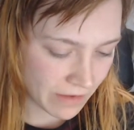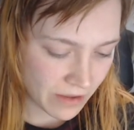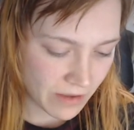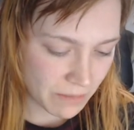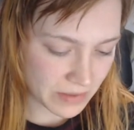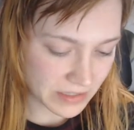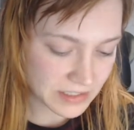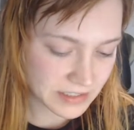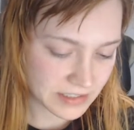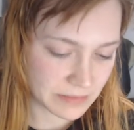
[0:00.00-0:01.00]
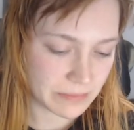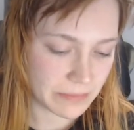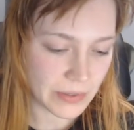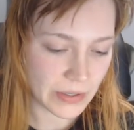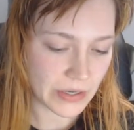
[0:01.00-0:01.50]
But this
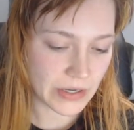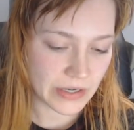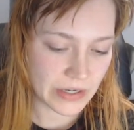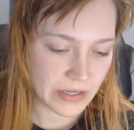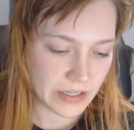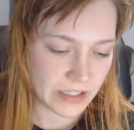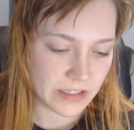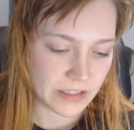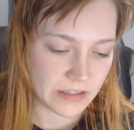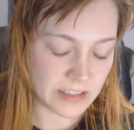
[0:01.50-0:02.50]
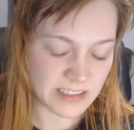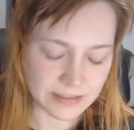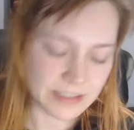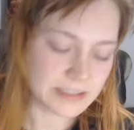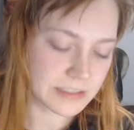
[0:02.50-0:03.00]
book,
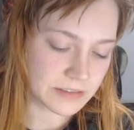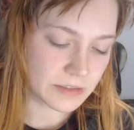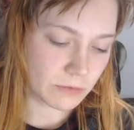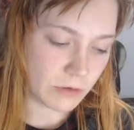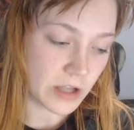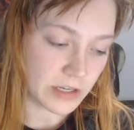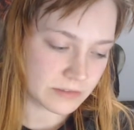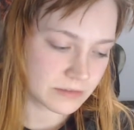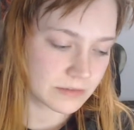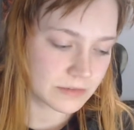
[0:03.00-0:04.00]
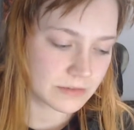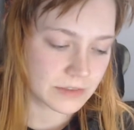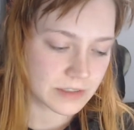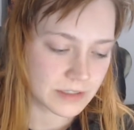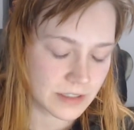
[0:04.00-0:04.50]
this run,
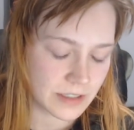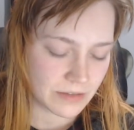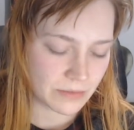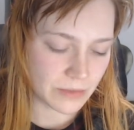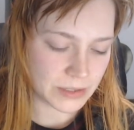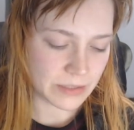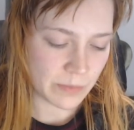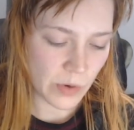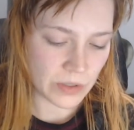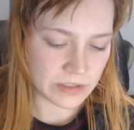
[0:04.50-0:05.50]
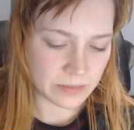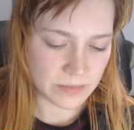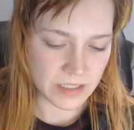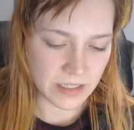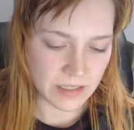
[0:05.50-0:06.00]
was important to
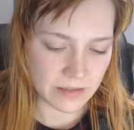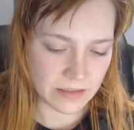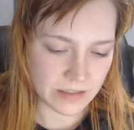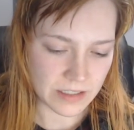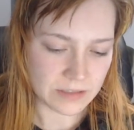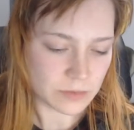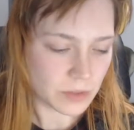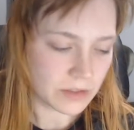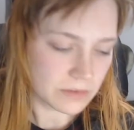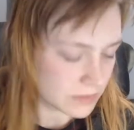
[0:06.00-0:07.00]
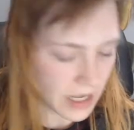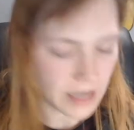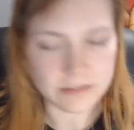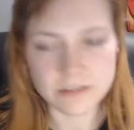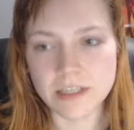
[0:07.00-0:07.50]
me because, well,
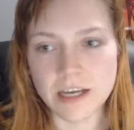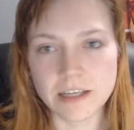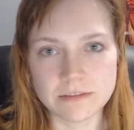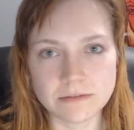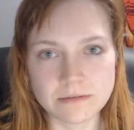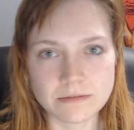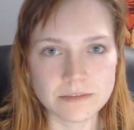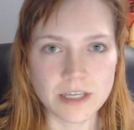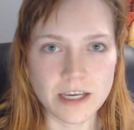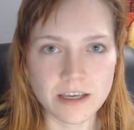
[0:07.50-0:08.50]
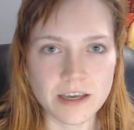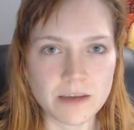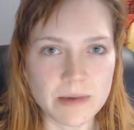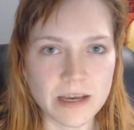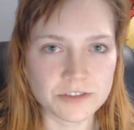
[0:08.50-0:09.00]
Titan, aka
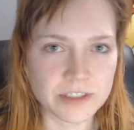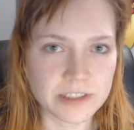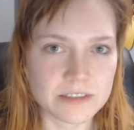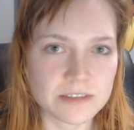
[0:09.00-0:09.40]
Patrick,